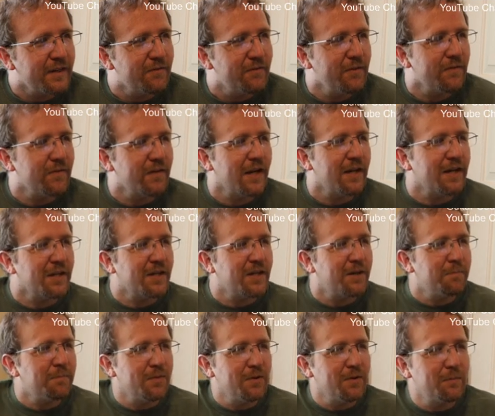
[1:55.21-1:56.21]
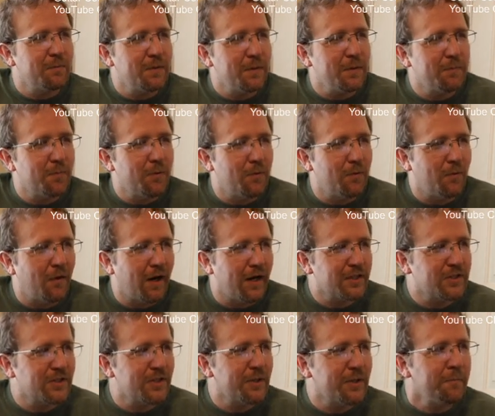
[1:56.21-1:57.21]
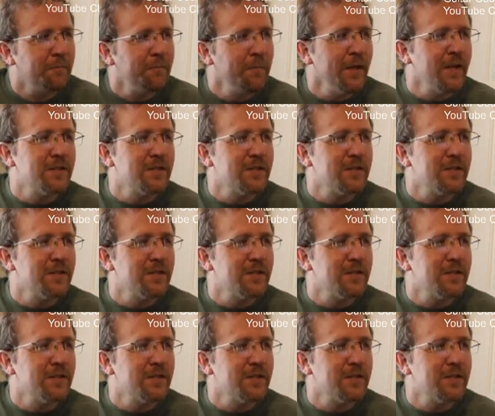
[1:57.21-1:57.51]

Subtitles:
we've got a couple of people watching.